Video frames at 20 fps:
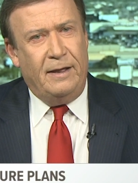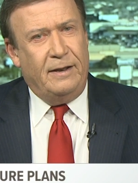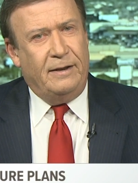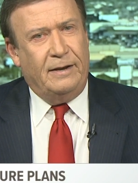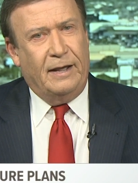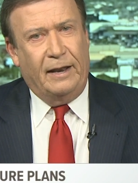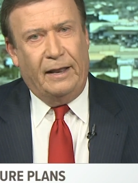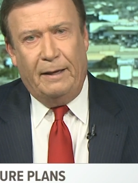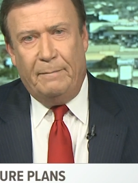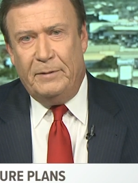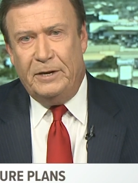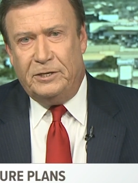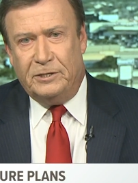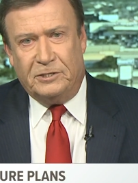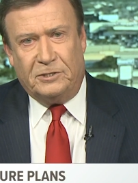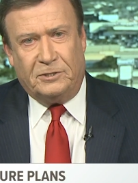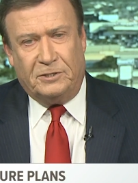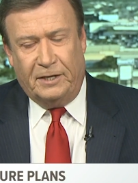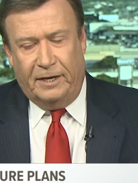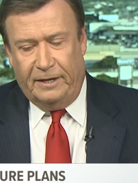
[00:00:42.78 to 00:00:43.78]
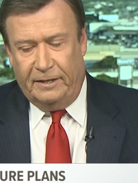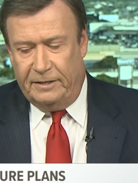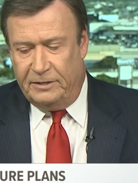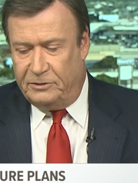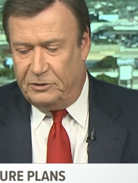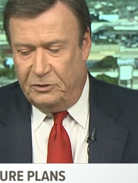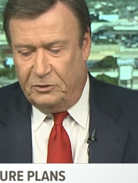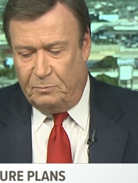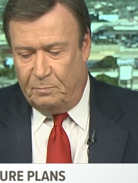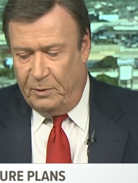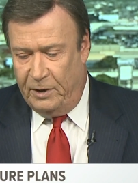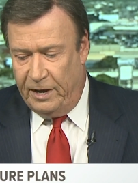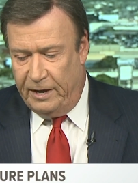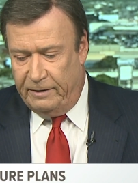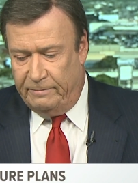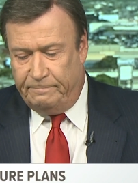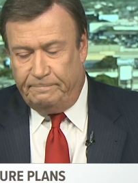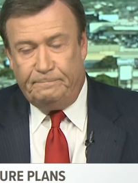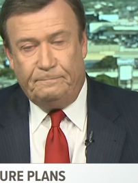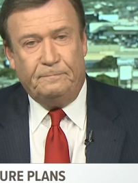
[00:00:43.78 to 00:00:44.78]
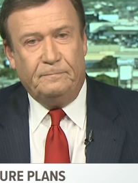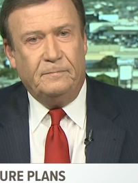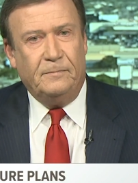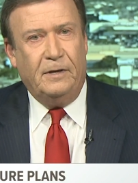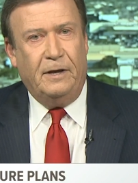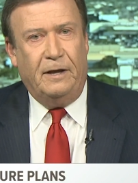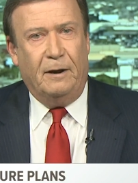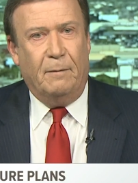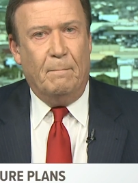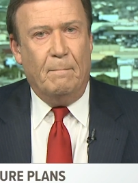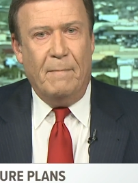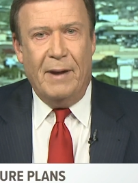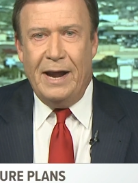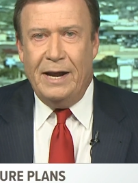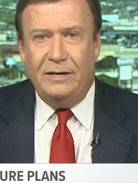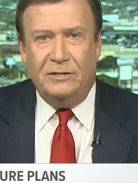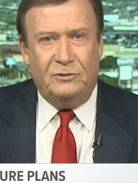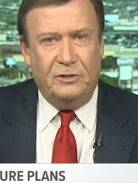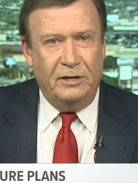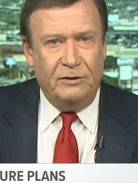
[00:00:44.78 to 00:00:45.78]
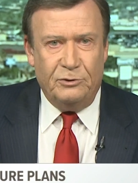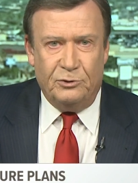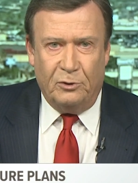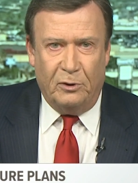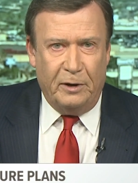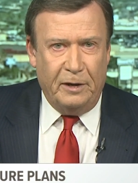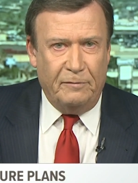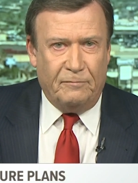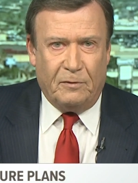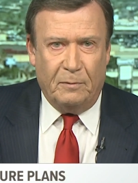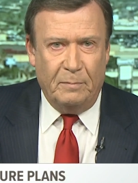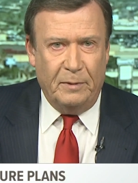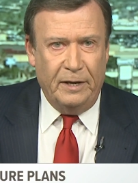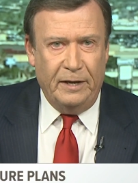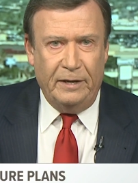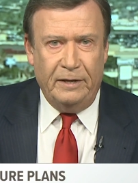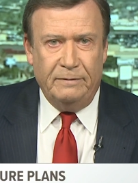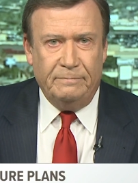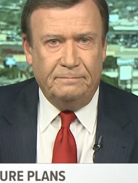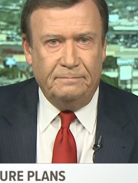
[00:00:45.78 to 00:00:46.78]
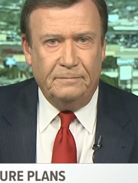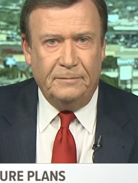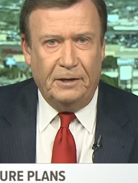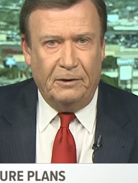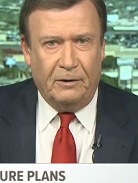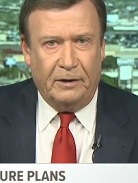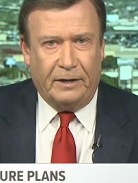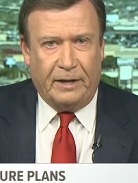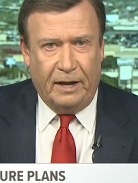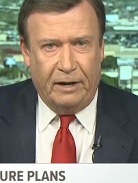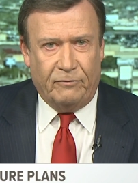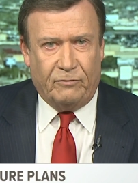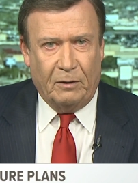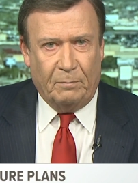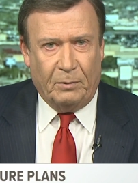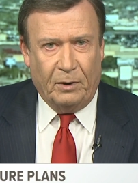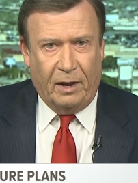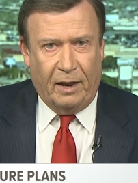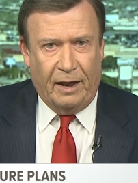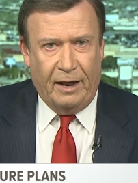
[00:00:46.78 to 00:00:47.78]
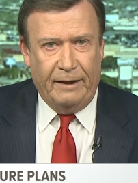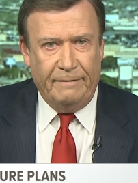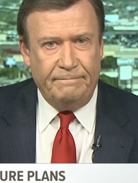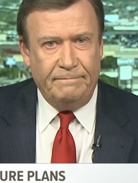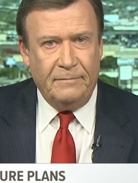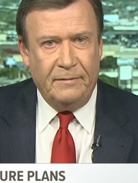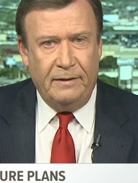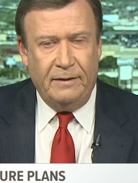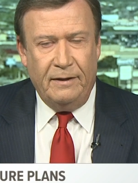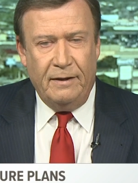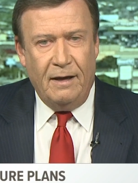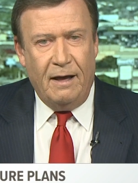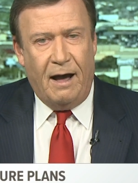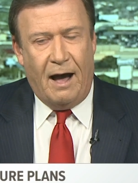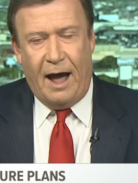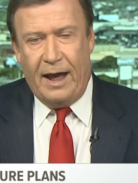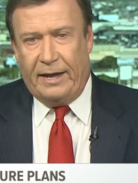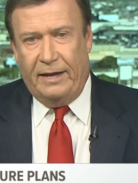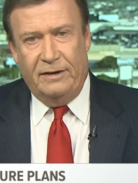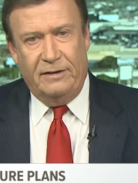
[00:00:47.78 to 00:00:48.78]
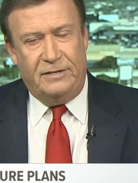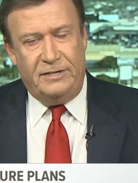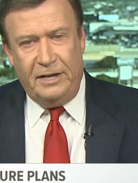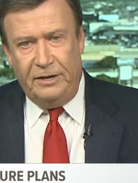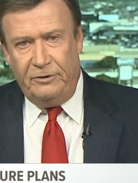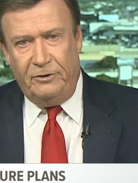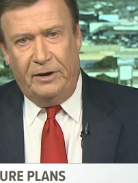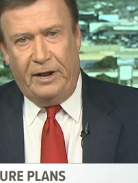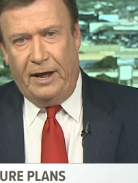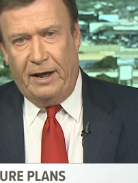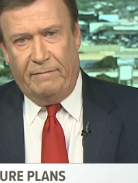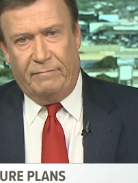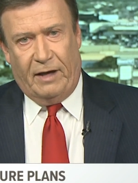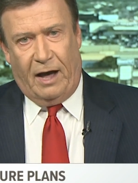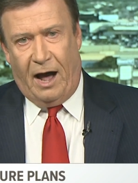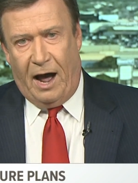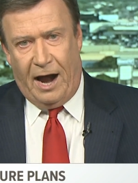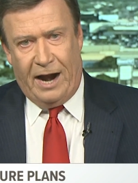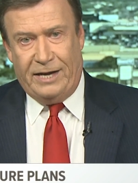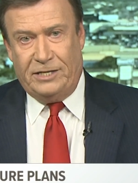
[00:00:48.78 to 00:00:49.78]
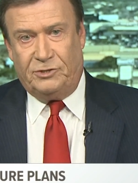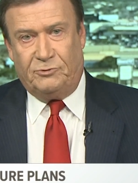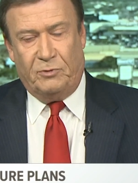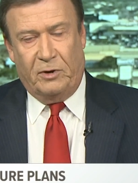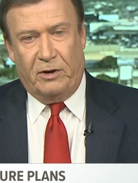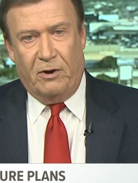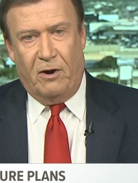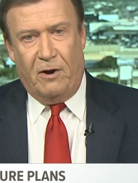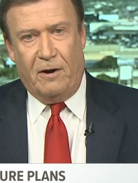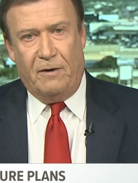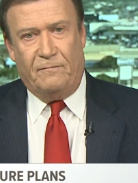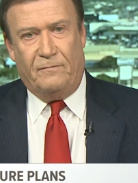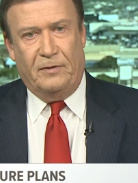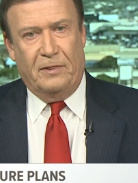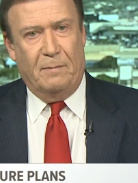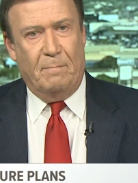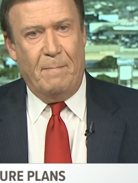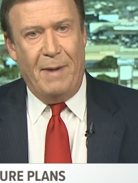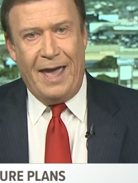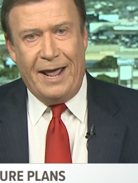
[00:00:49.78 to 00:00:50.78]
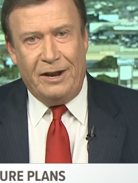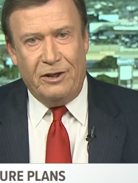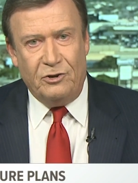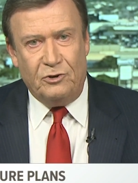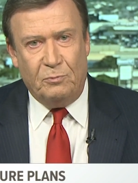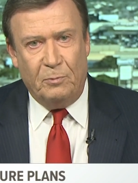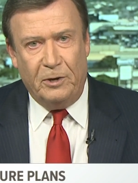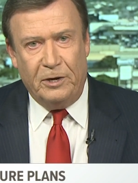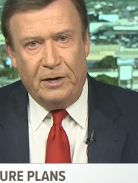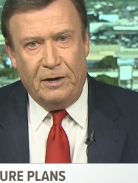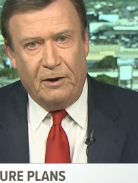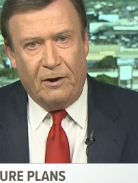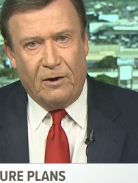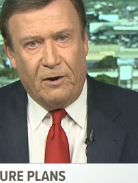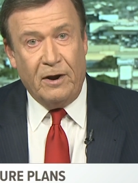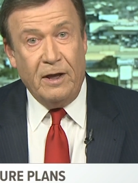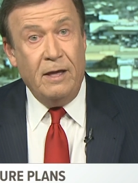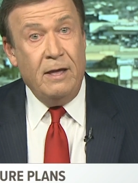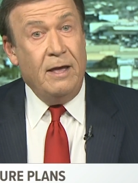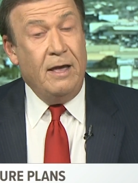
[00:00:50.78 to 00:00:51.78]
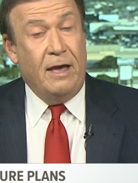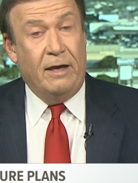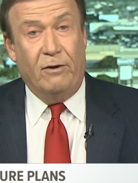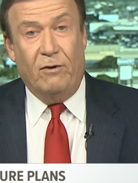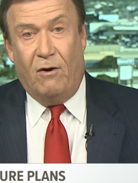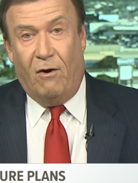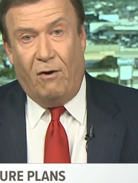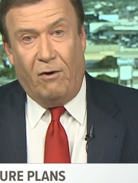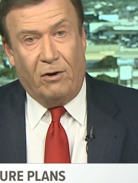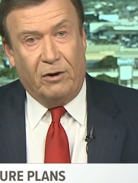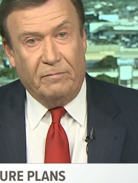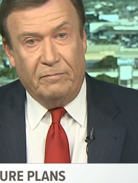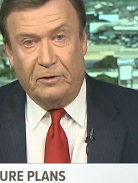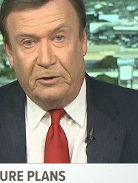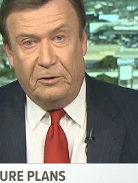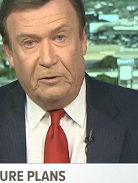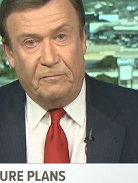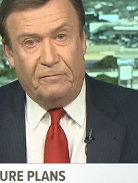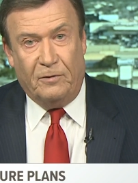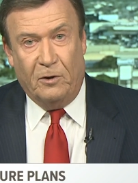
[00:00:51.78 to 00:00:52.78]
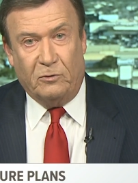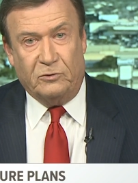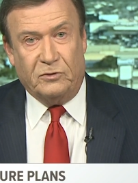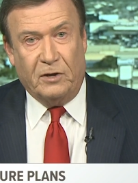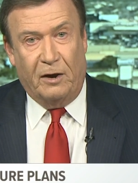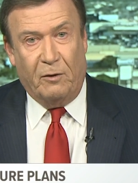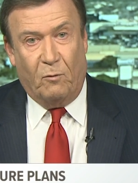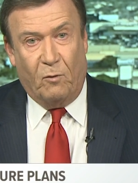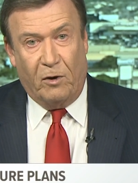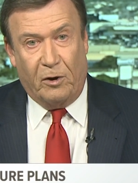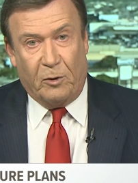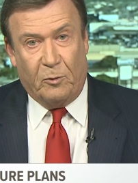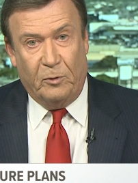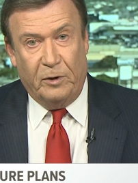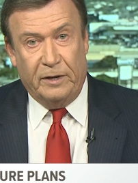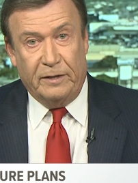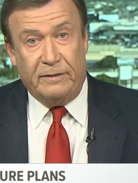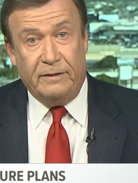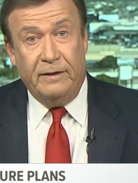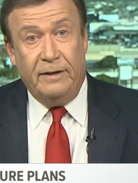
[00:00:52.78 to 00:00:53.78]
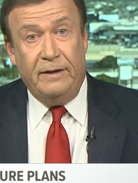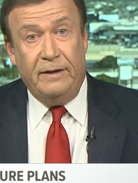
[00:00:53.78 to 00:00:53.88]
Now, let me just say this has been an amazing journey for me here at KIII. I continue to have the highest regard for the management here and all of the good folks I work with